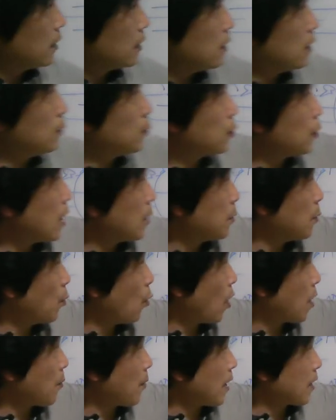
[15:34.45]
If we have
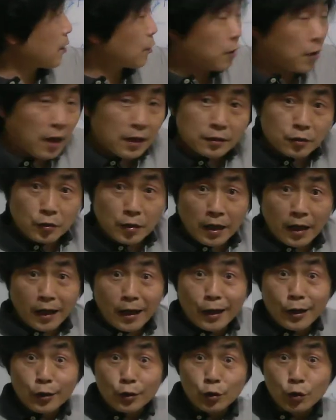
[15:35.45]
more mitochondria,
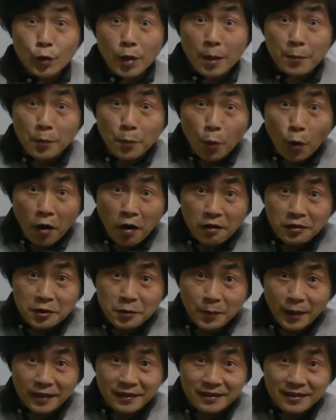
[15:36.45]
you have more
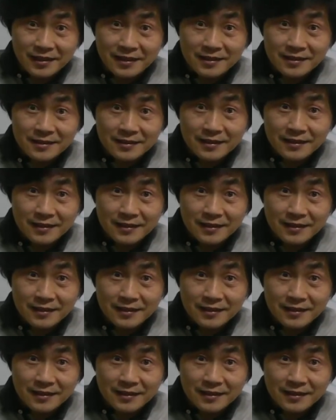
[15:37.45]
advantage.